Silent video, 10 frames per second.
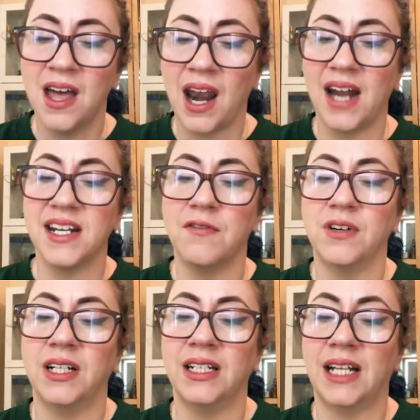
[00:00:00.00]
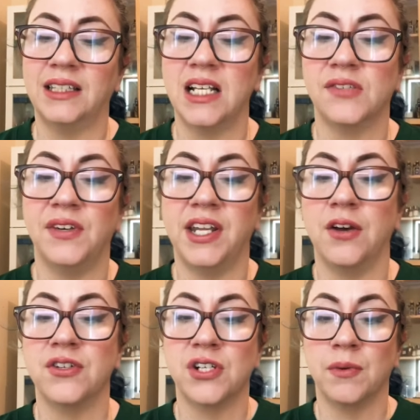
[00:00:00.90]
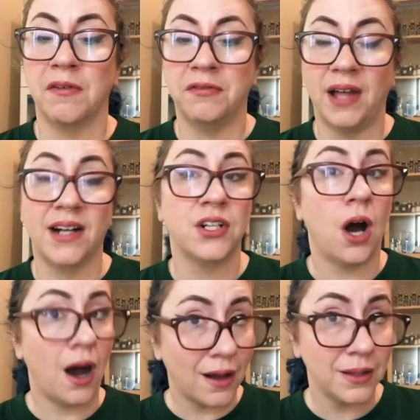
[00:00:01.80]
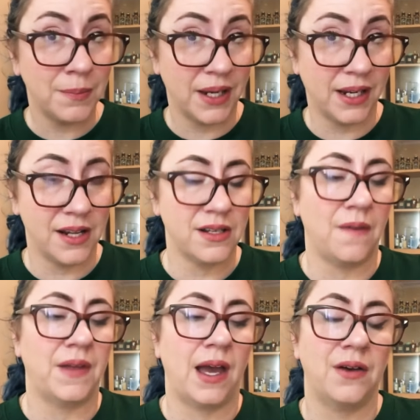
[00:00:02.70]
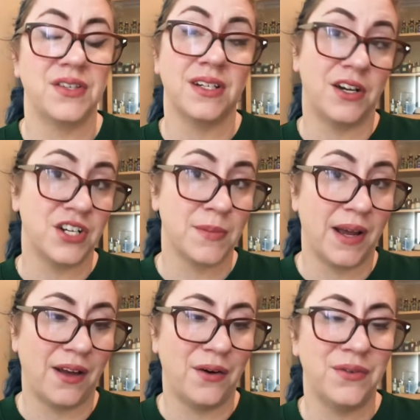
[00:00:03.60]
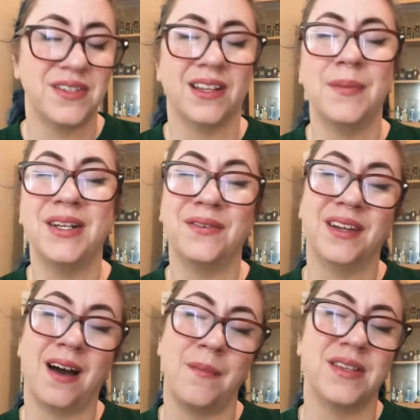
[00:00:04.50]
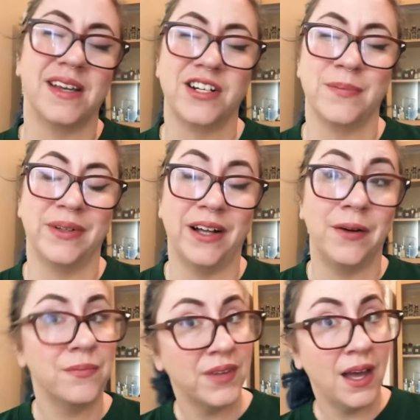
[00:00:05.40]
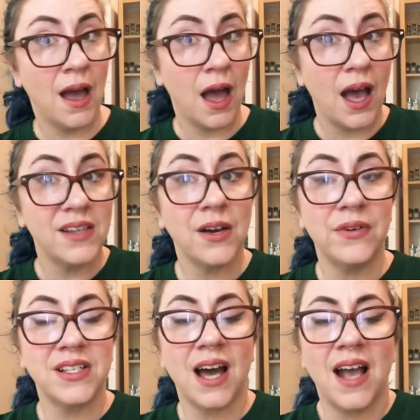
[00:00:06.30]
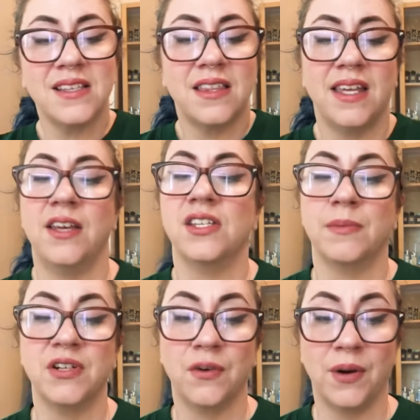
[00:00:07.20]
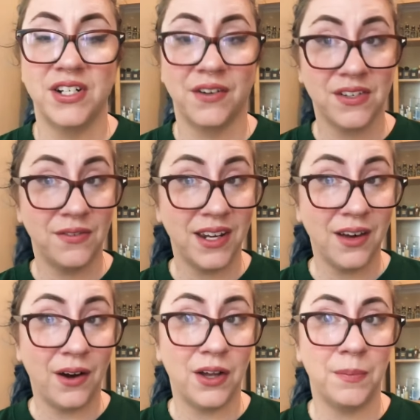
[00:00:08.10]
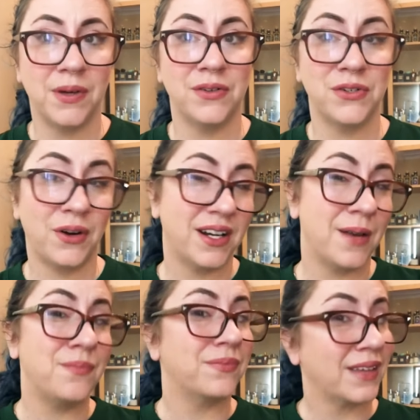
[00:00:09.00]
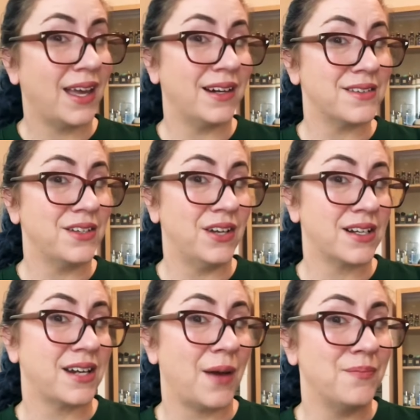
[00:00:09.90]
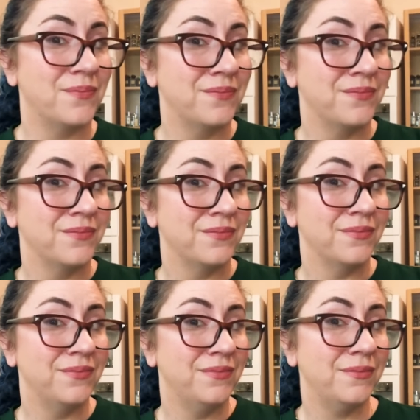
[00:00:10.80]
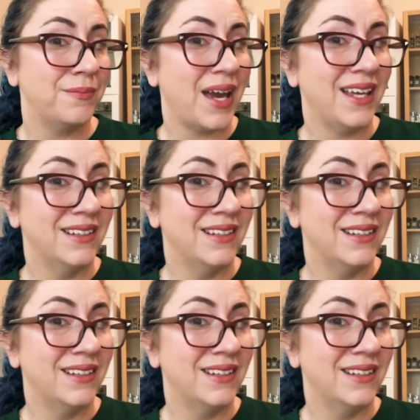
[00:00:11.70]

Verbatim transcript: I definitely like these videos to reflect all opinions on the house, not just my own, so let me know in the comment section below. As always, guys, thank you so much for watching this video. I hope you enjoyed it, and I'll see you next time. Bye!